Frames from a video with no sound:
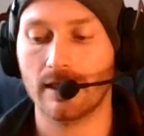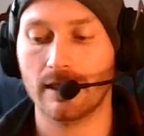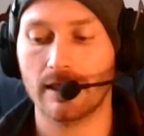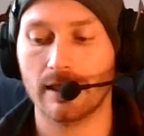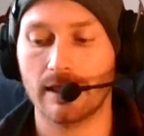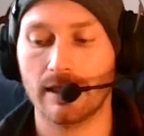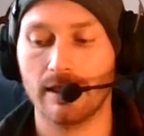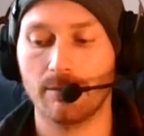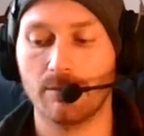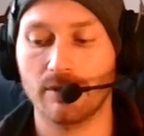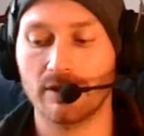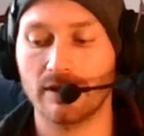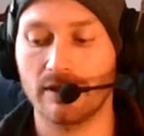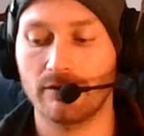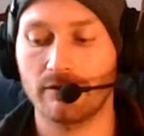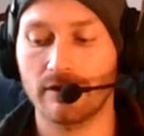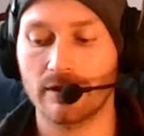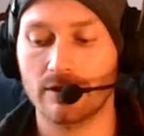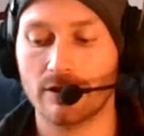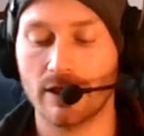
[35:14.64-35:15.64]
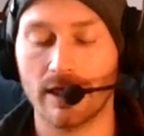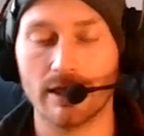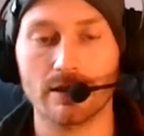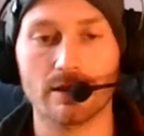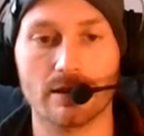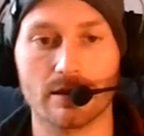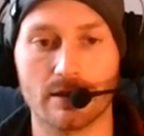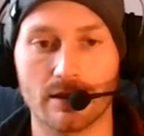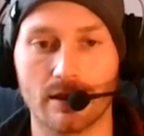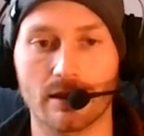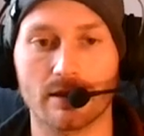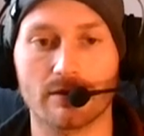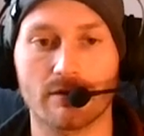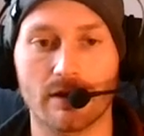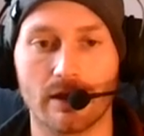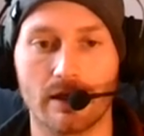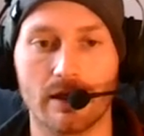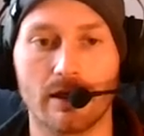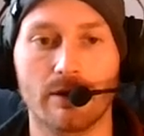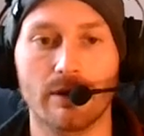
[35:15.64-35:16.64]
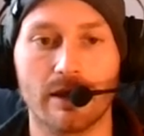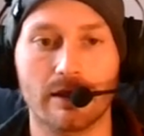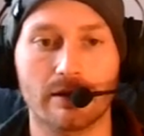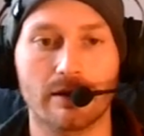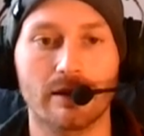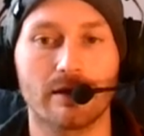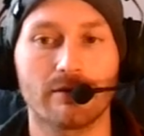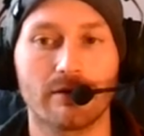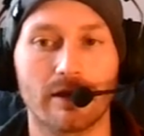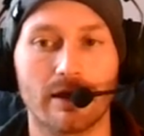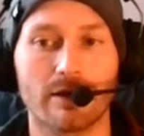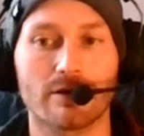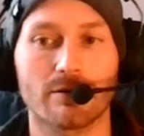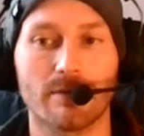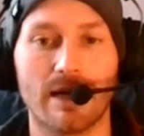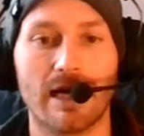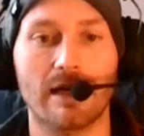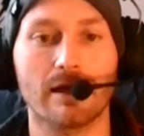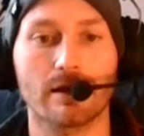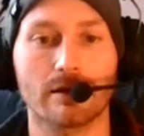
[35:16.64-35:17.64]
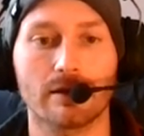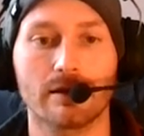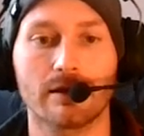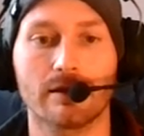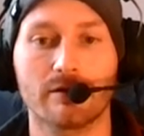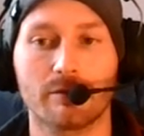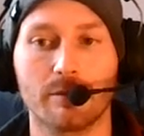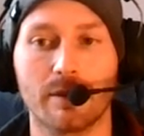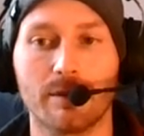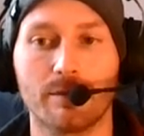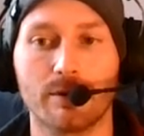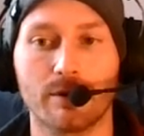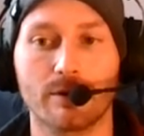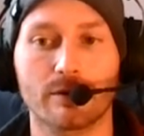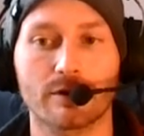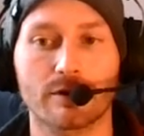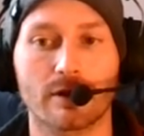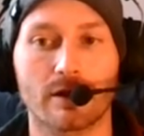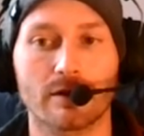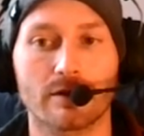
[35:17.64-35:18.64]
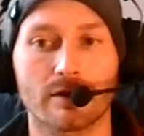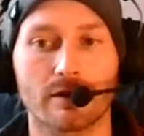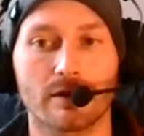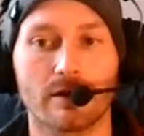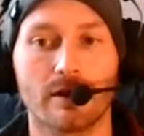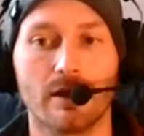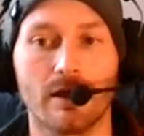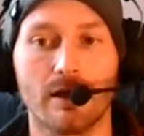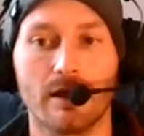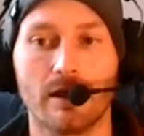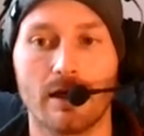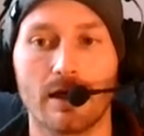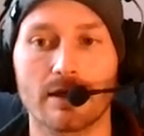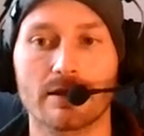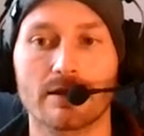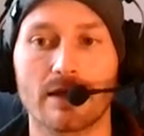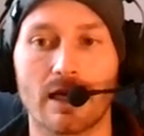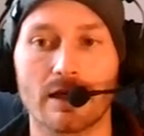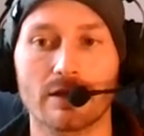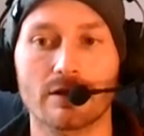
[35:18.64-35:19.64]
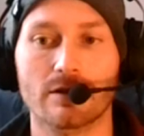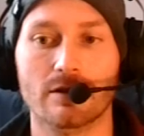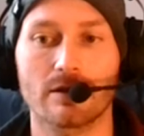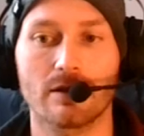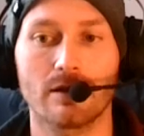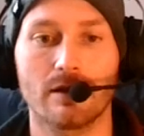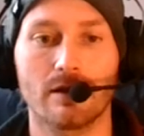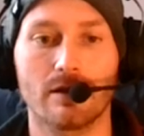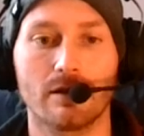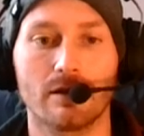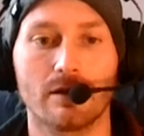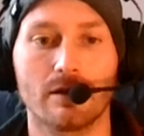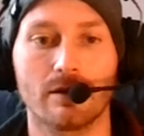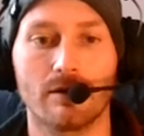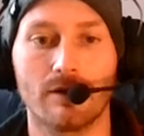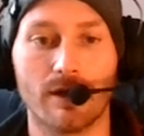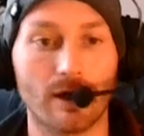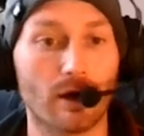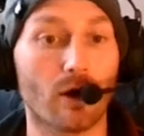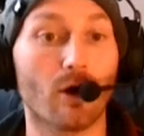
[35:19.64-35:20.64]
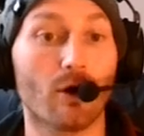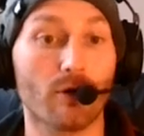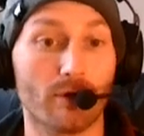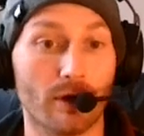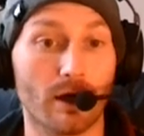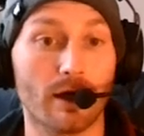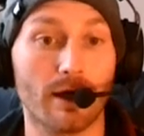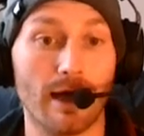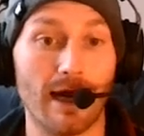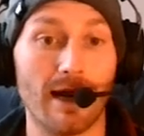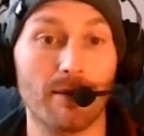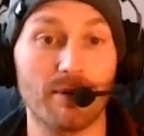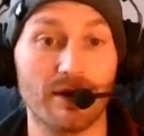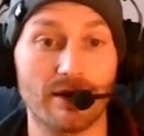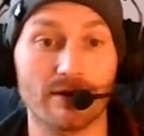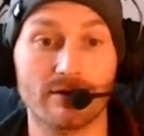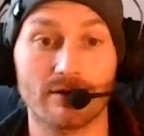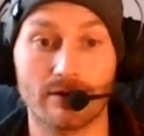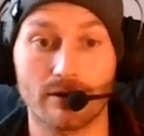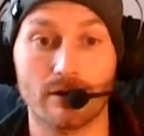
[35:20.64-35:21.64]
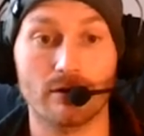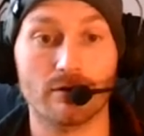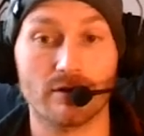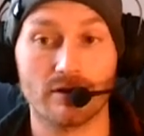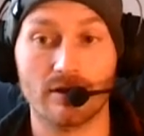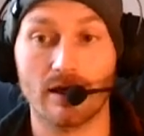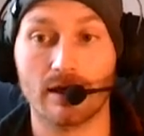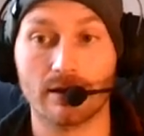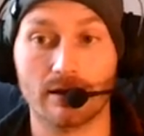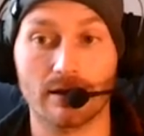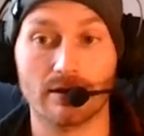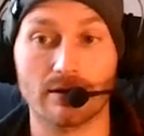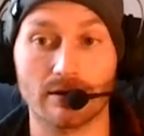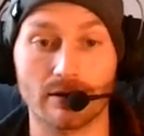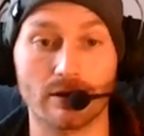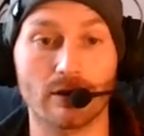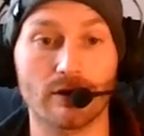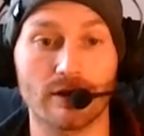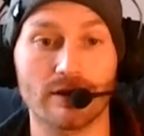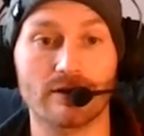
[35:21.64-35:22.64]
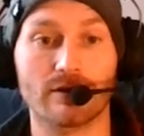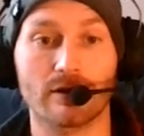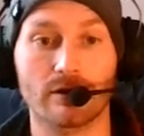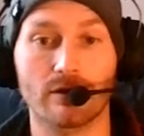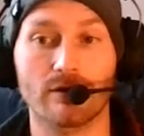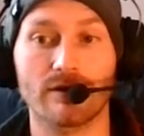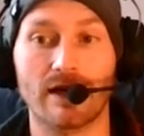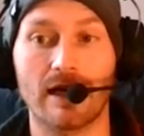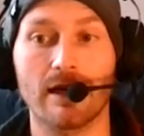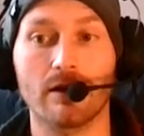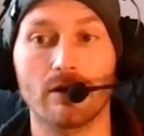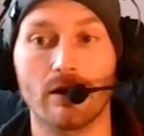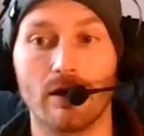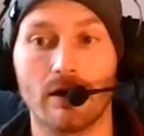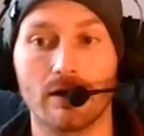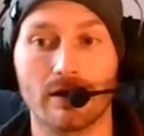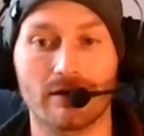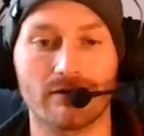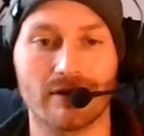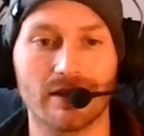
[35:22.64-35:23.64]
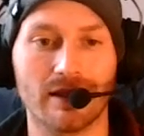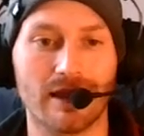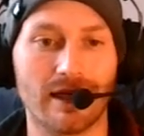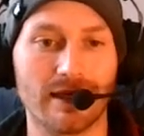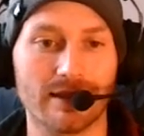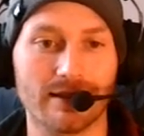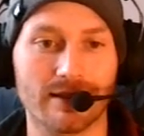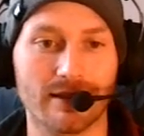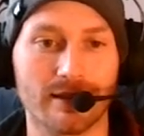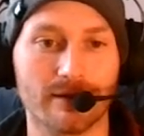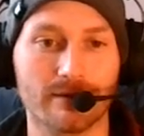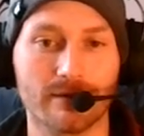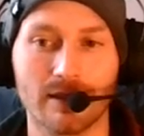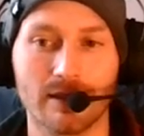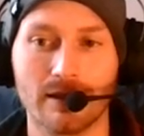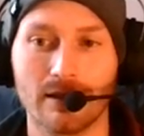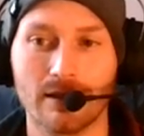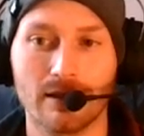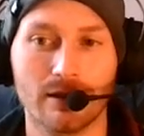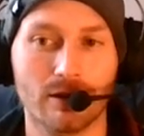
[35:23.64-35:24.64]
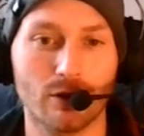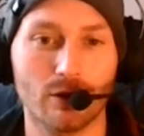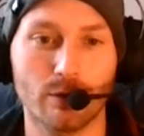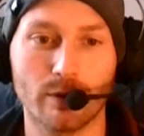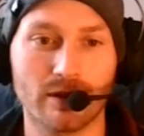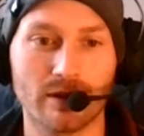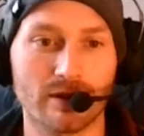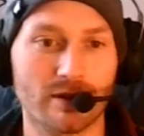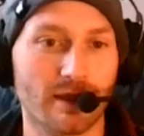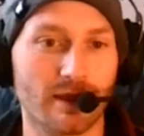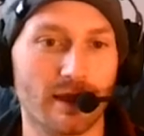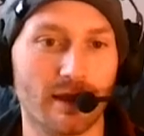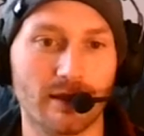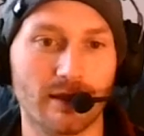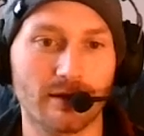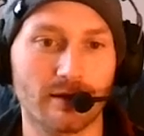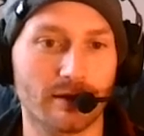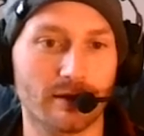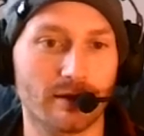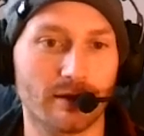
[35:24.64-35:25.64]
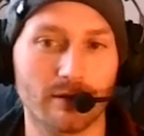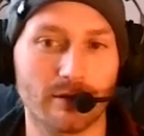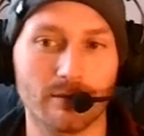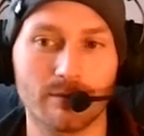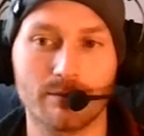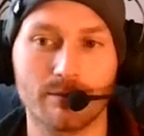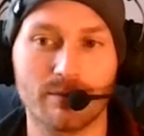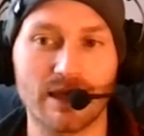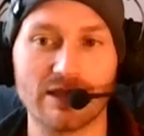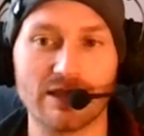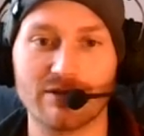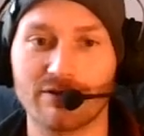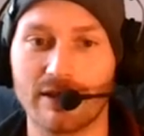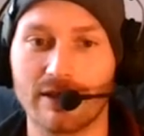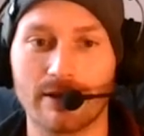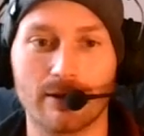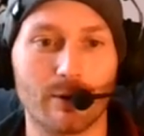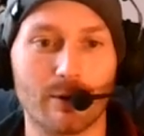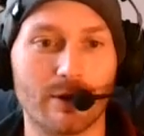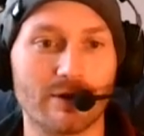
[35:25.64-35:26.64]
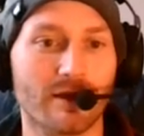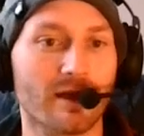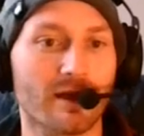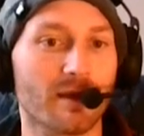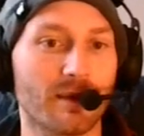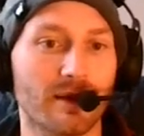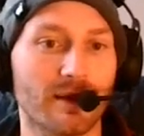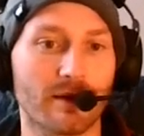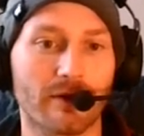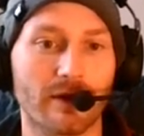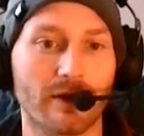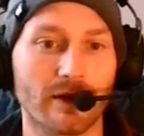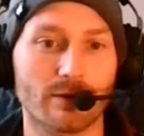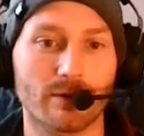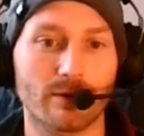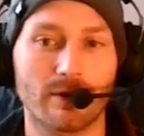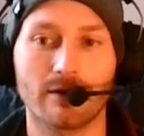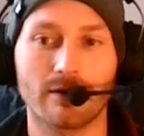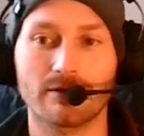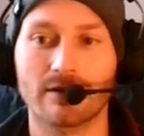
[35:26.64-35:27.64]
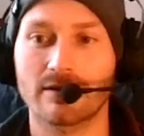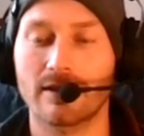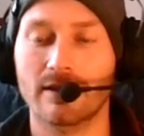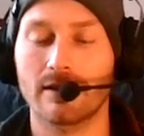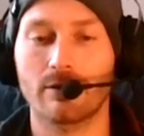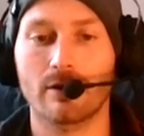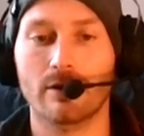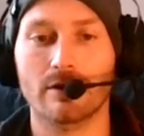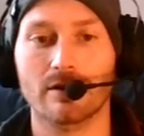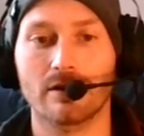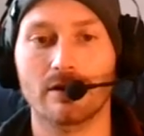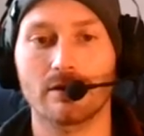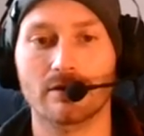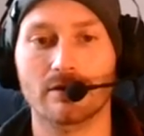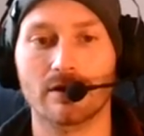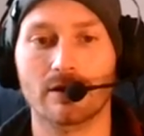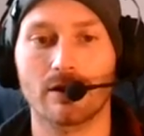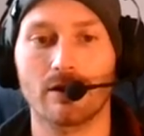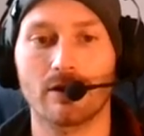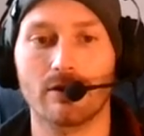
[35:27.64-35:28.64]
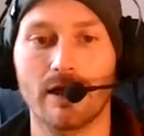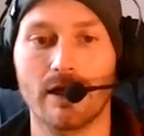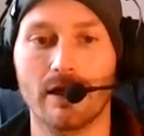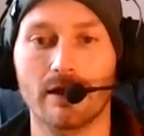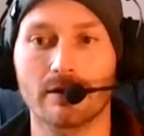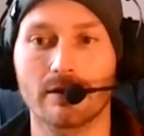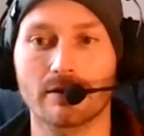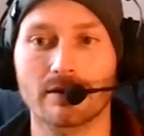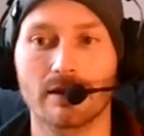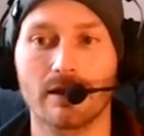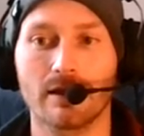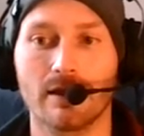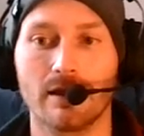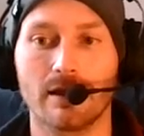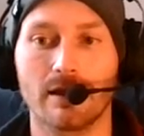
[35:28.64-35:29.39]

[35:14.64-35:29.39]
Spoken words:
I believe it changes things very quickly and very dramatically if people start to assess their own unhappiness and their own stuckness and their own internal dialogue, and realize that you wouldn't say to your best friend or worst enemy the things we often say to ourselves in our own heads.